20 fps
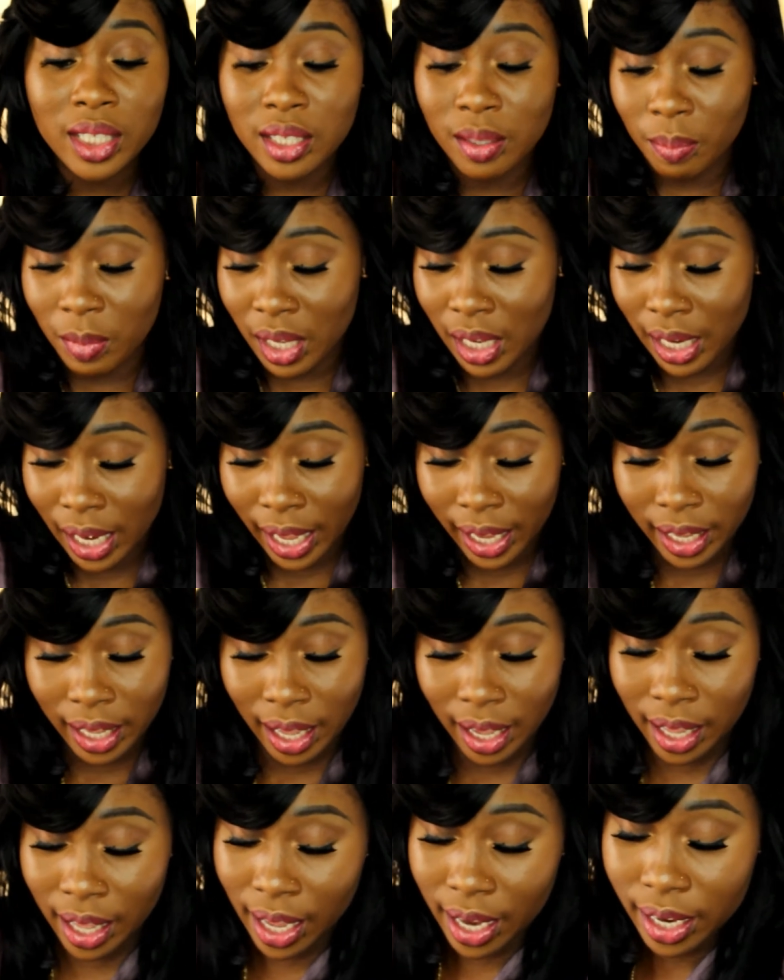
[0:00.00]
to be like
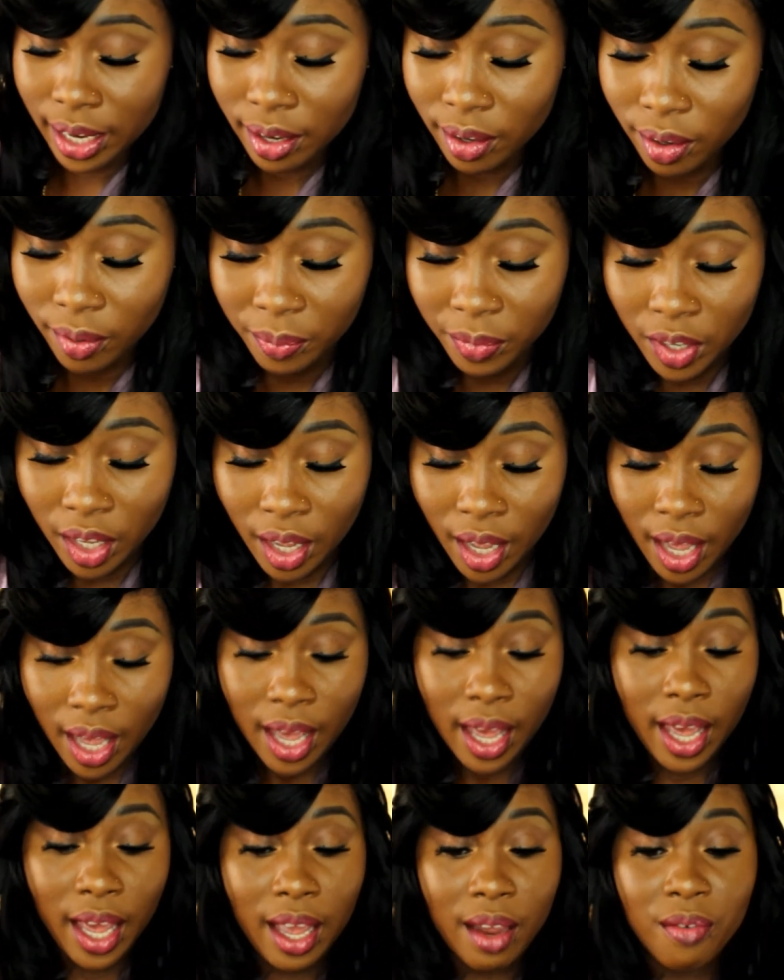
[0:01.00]
a kind of
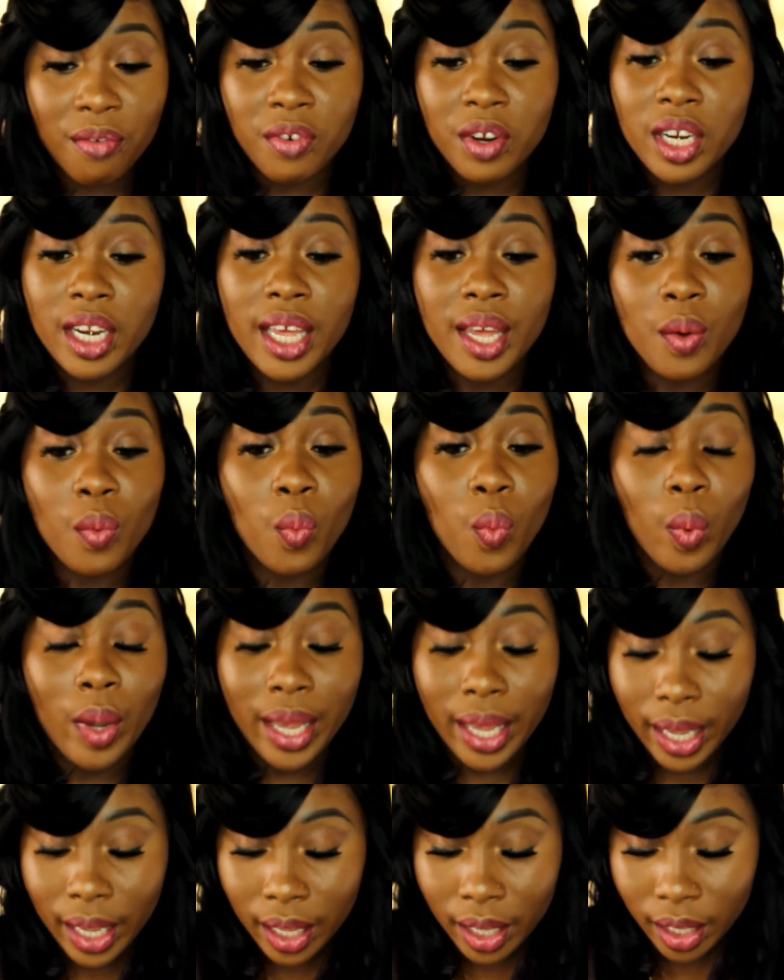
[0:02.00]
everyday
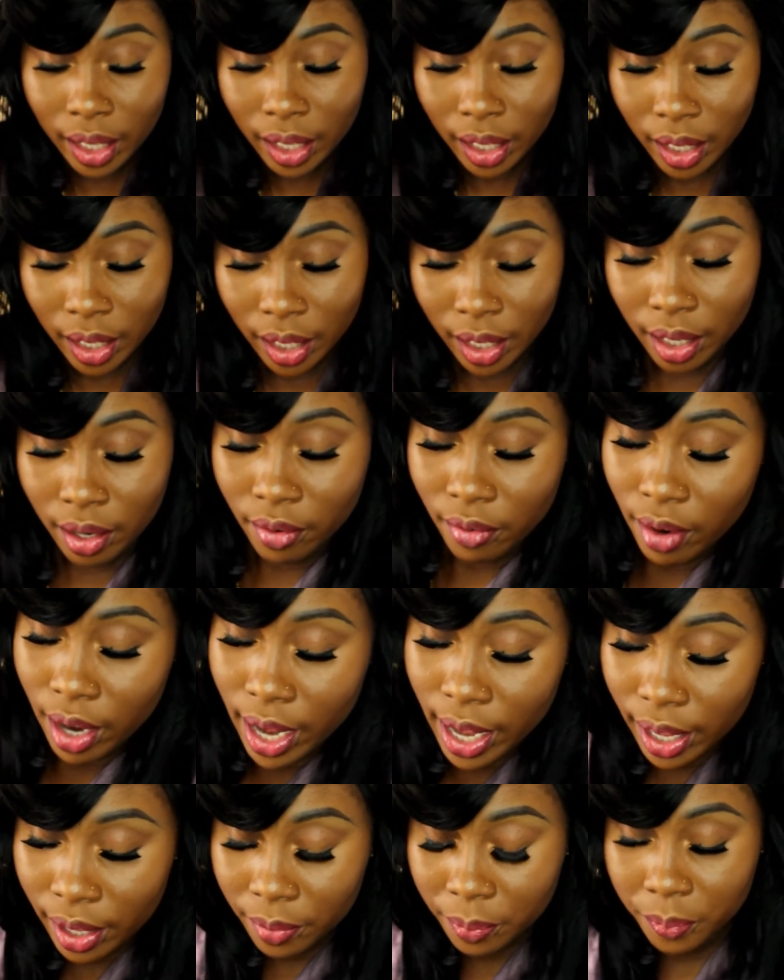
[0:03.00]
wig,
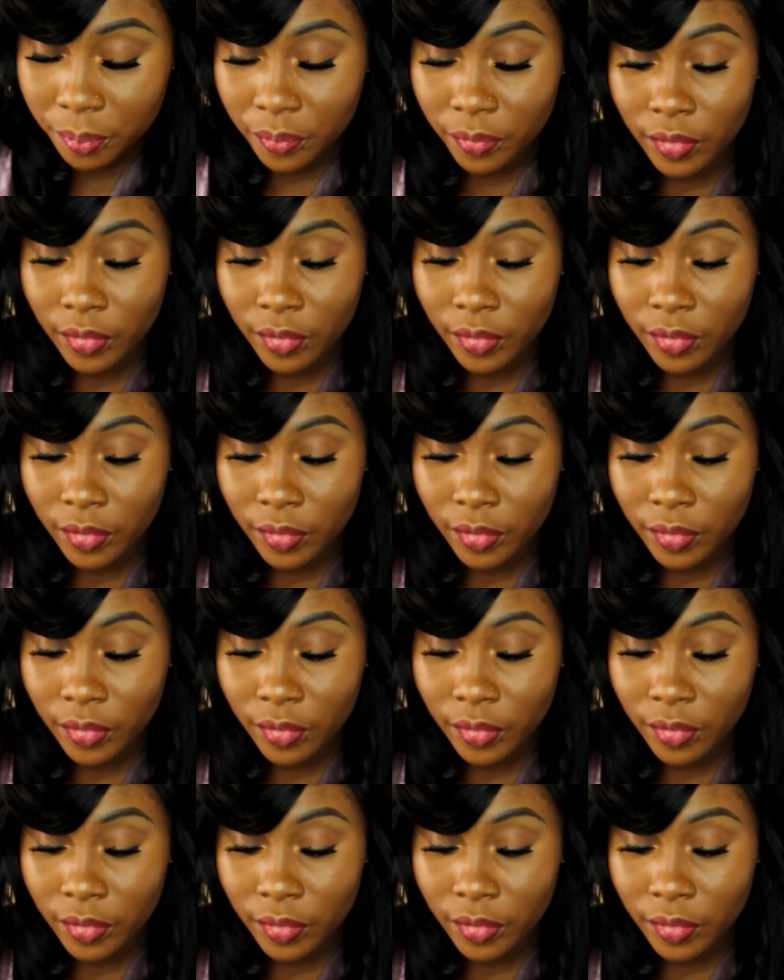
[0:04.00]
right?